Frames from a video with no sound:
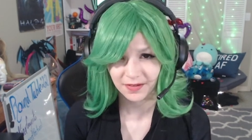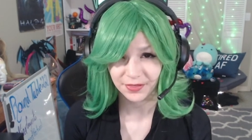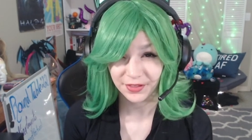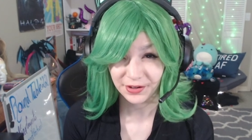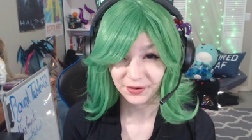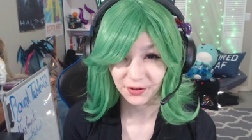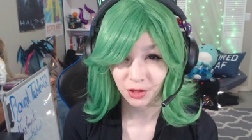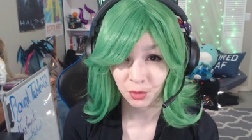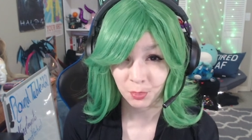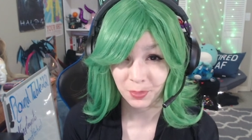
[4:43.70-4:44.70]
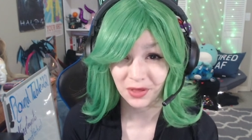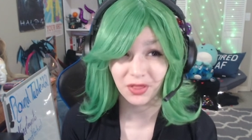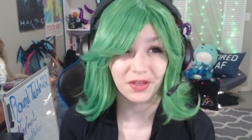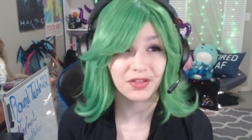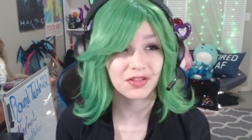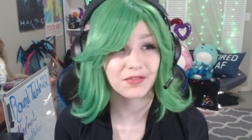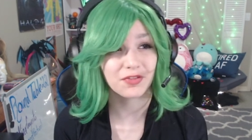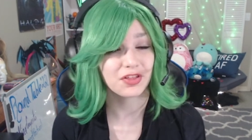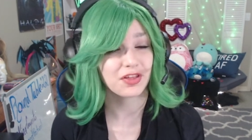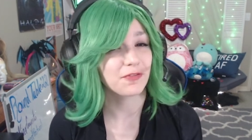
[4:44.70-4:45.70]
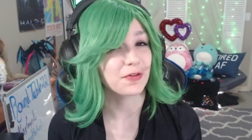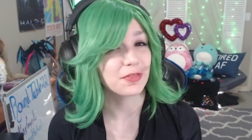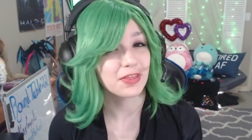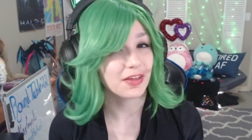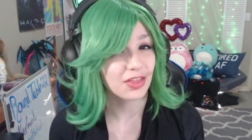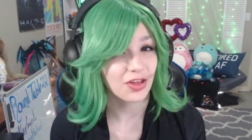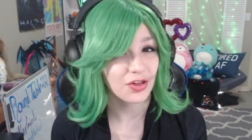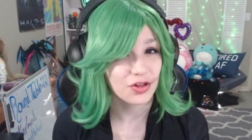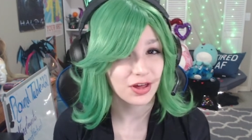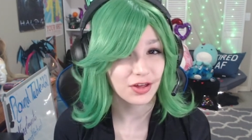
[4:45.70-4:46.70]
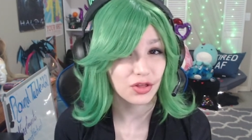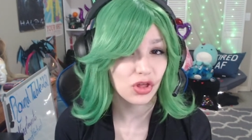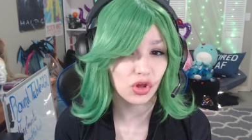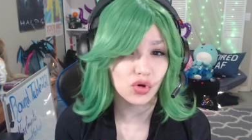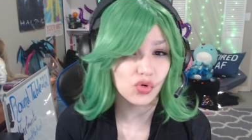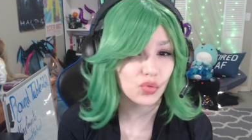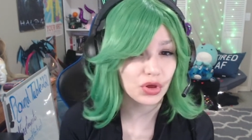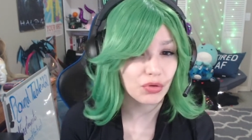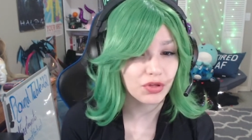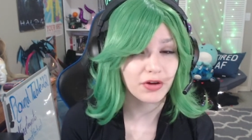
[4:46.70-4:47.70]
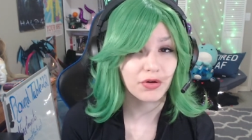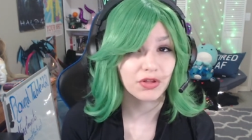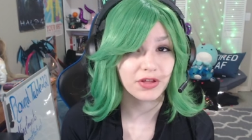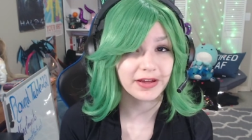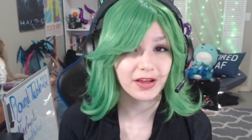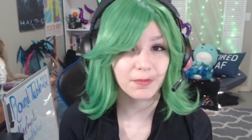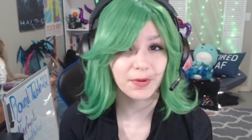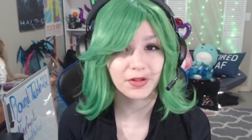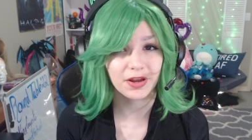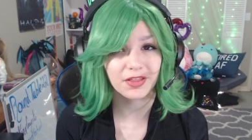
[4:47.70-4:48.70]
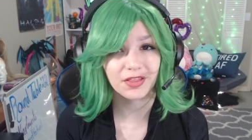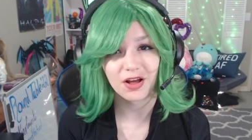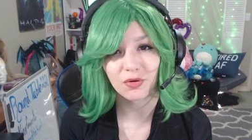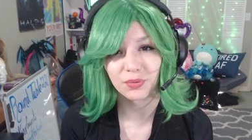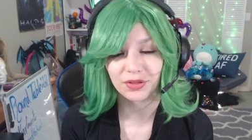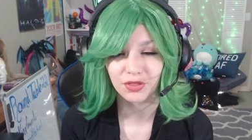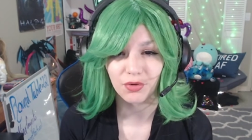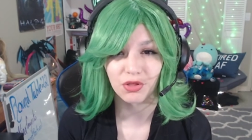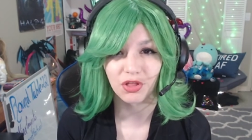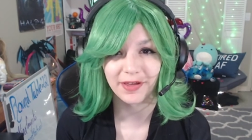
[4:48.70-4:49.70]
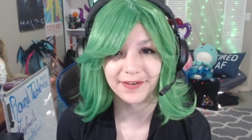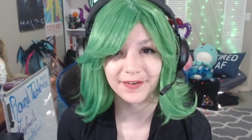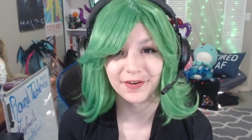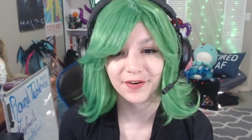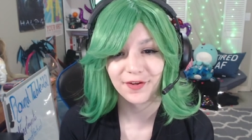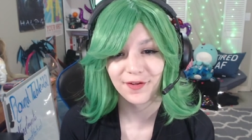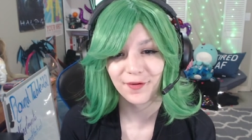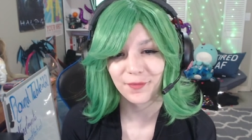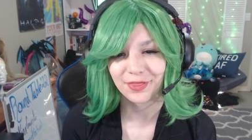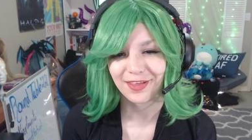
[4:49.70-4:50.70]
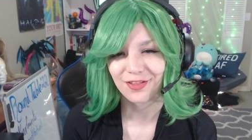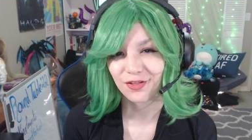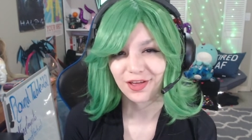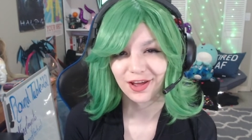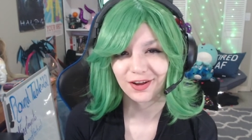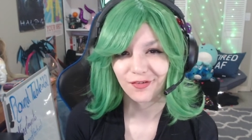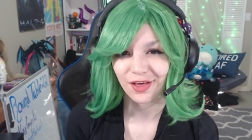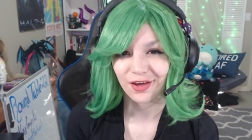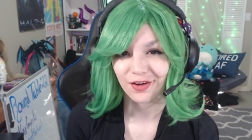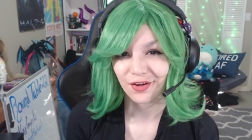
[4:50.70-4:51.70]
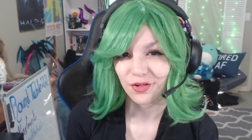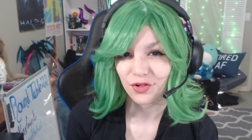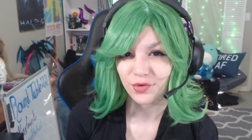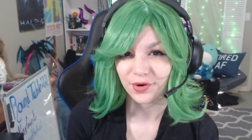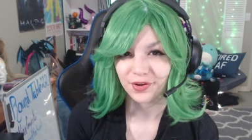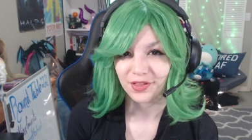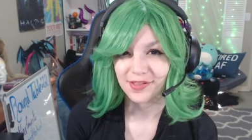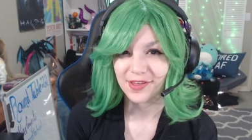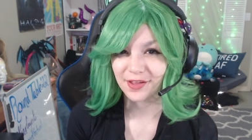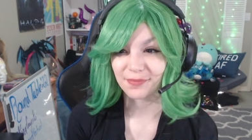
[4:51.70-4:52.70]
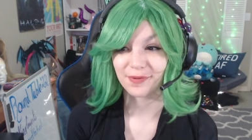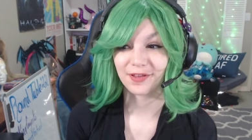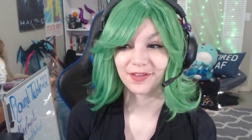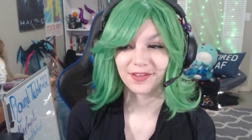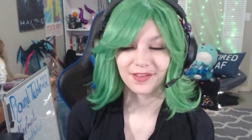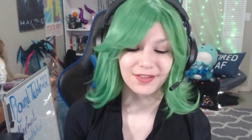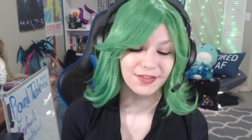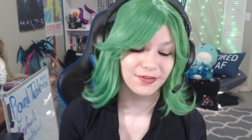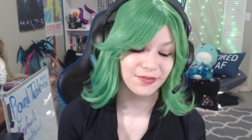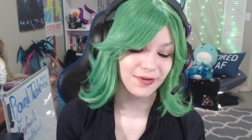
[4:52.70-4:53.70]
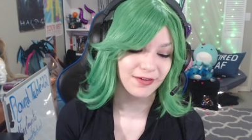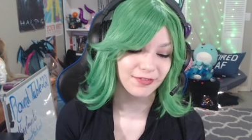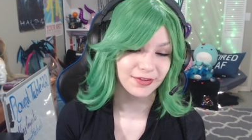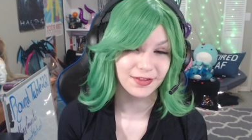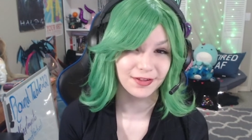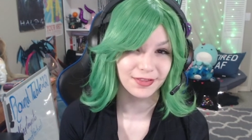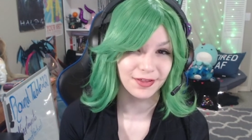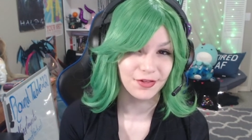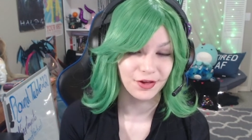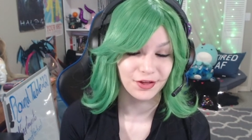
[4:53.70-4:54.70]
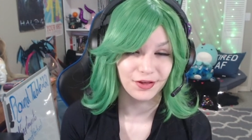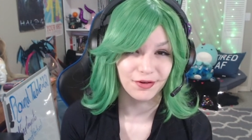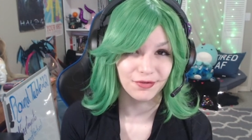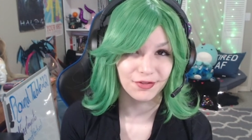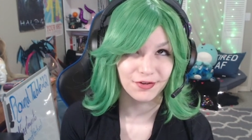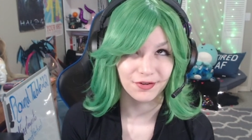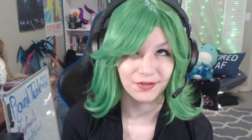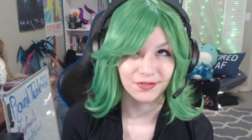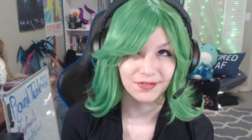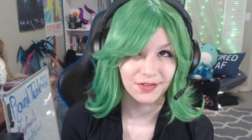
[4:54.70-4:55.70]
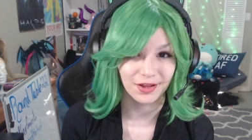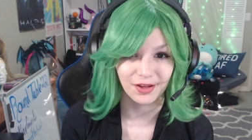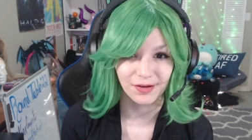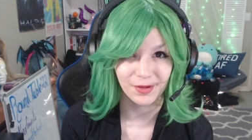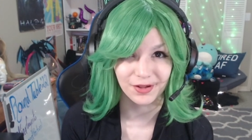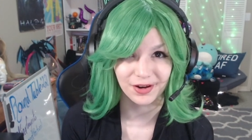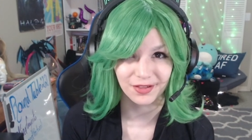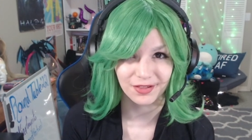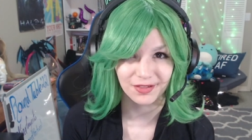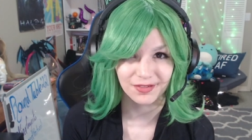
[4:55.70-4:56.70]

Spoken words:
There's a big list of the different things that she can do using her psychic abilities, and I'll read those later, but that's just kind of like a short tidbit into everything that she can use her psychic abilities